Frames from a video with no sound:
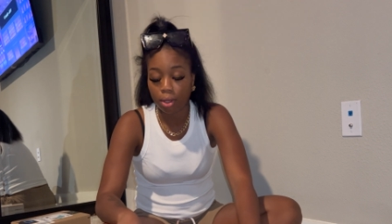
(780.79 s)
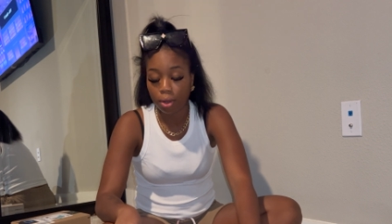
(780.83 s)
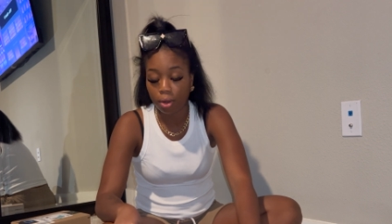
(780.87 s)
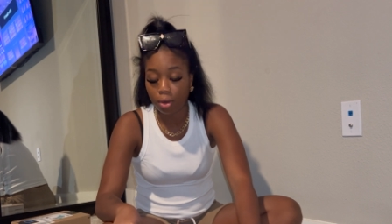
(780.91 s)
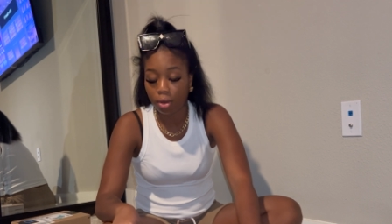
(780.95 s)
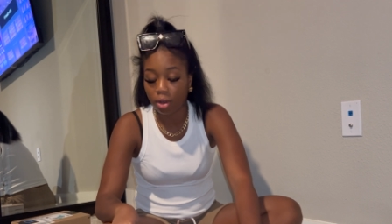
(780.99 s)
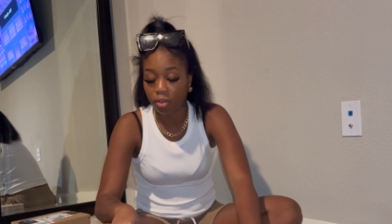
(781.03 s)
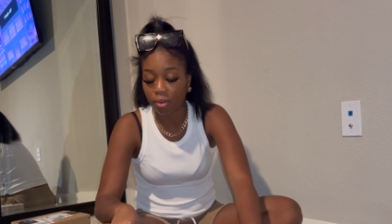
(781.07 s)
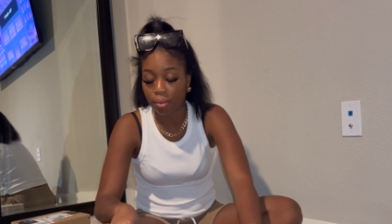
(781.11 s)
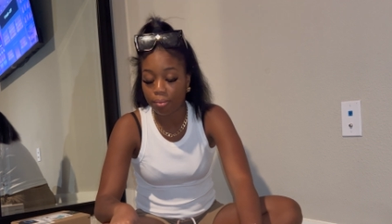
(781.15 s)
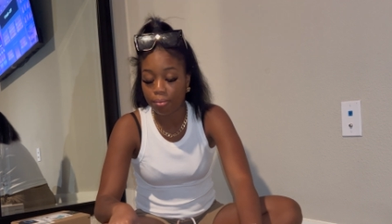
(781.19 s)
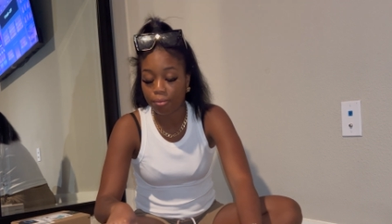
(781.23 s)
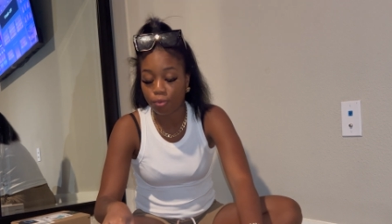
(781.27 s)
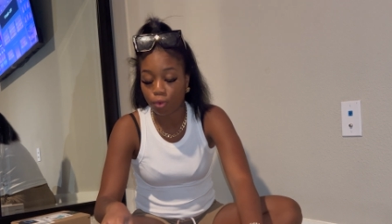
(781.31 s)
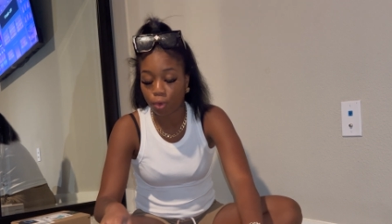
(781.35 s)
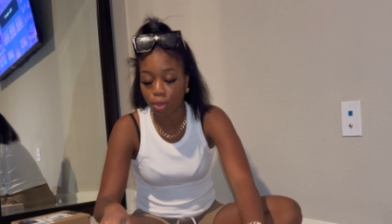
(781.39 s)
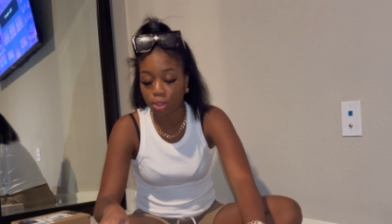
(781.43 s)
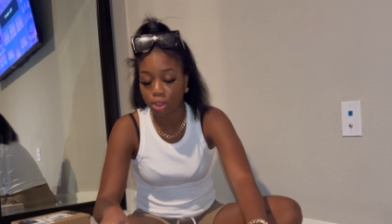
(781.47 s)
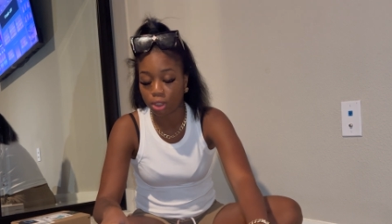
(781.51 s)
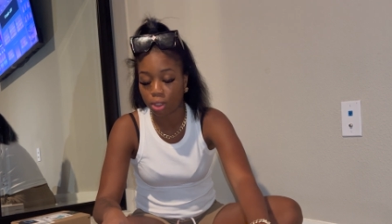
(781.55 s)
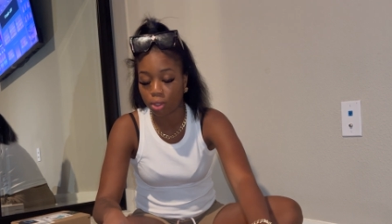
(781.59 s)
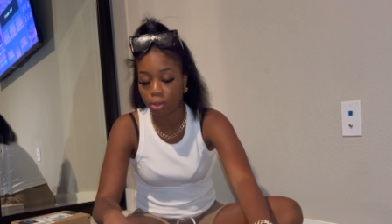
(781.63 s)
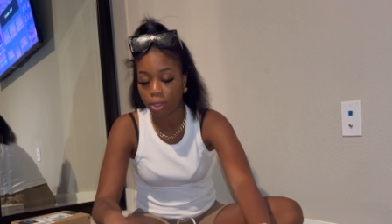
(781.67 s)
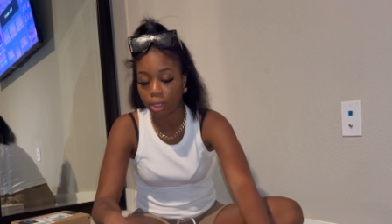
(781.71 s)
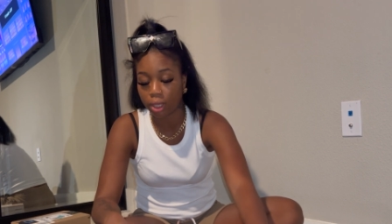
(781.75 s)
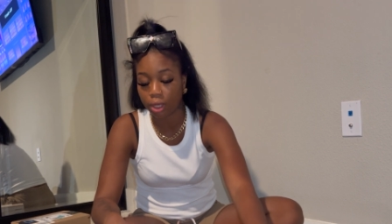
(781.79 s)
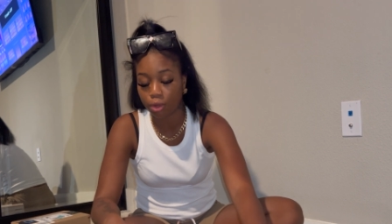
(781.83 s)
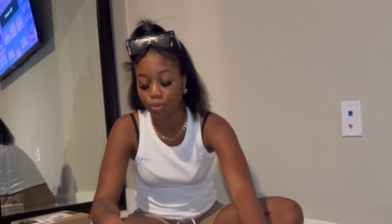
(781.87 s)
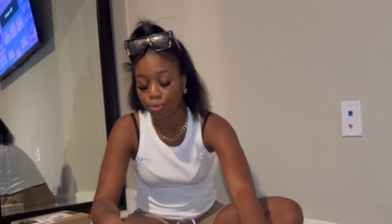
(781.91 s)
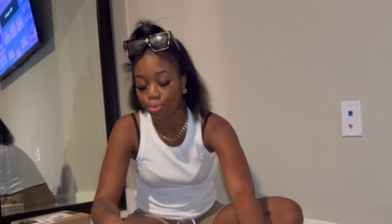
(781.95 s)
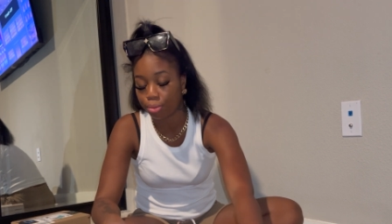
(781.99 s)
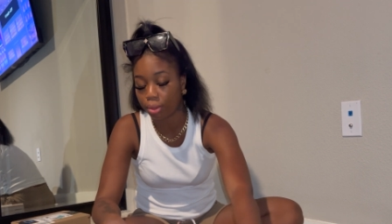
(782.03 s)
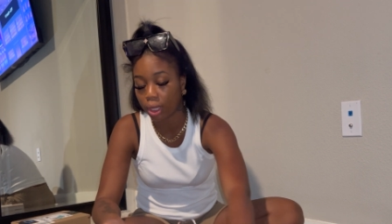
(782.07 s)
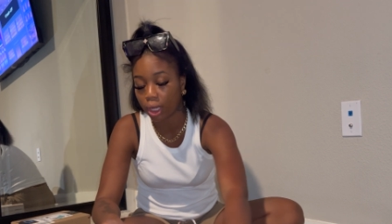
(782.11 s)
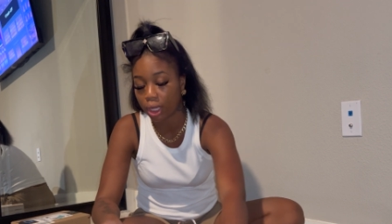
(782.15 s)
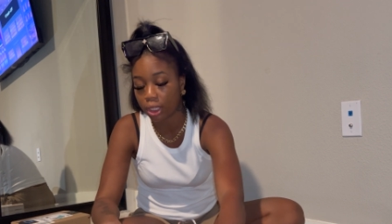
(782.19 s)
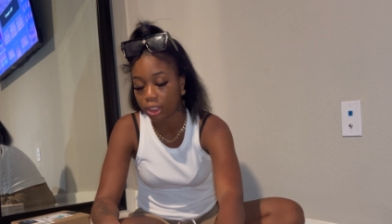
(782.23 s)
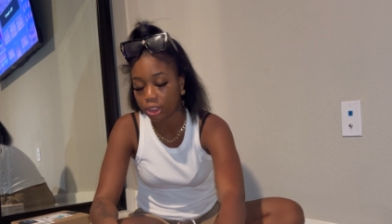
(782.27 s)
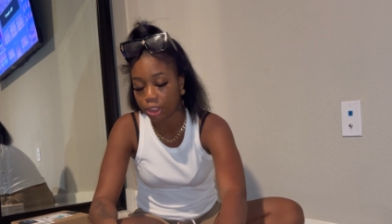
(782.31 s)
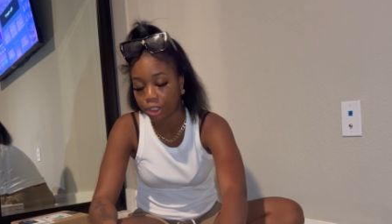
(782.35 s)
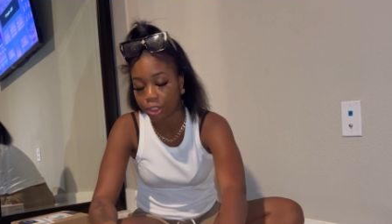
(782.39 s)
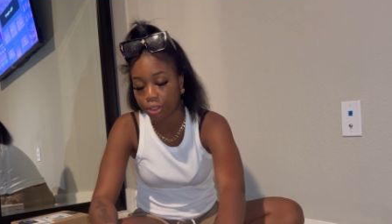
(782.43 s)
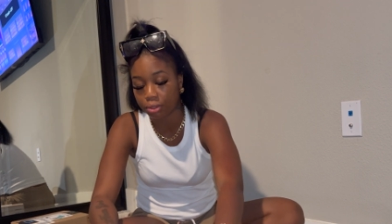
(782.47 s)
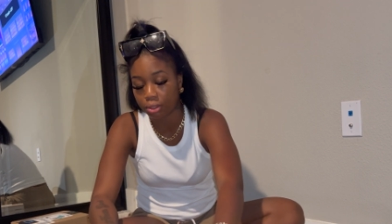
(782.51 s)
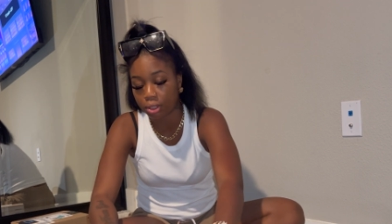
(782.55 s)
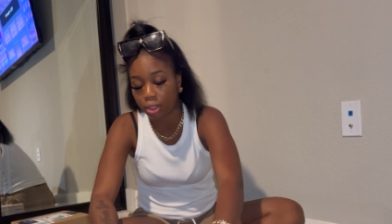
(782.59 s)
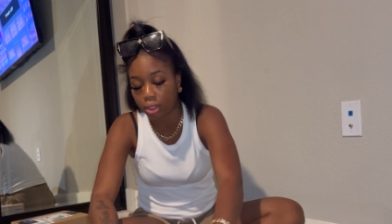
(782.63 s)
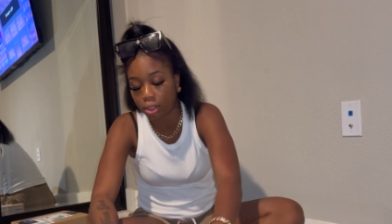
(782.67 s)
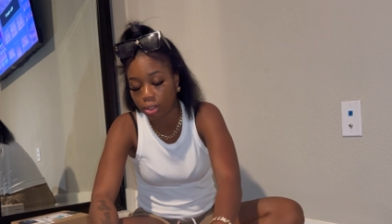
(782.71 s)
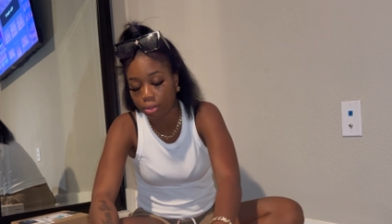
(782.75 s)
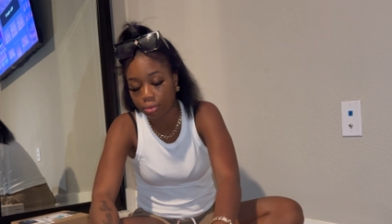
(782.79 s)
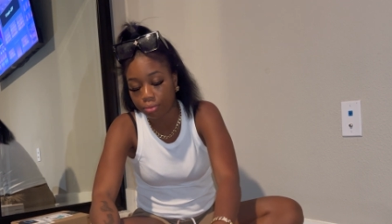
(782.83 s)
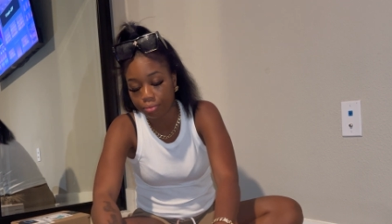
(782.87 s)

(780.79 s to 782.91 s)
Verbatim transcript: Or if I'm forced to go get it from the concierge thing,